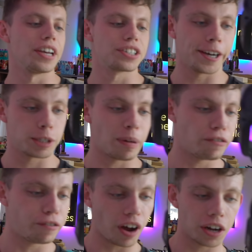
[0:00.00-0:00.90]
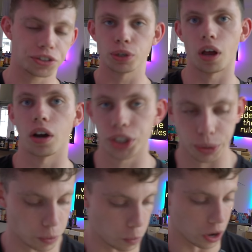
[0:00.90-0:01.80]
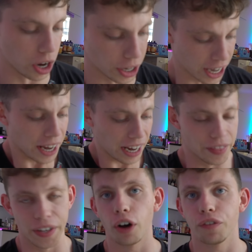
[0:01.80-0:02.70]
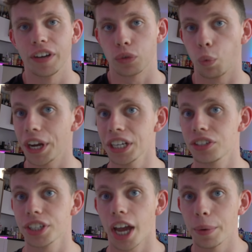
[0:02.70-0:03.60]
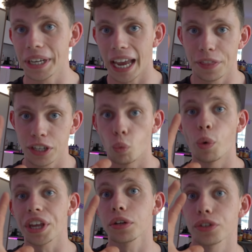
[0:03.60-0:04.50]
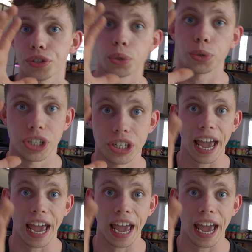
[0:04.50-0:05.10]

this. I spent far too long doing work in the office. We need to go and get these wheels sorted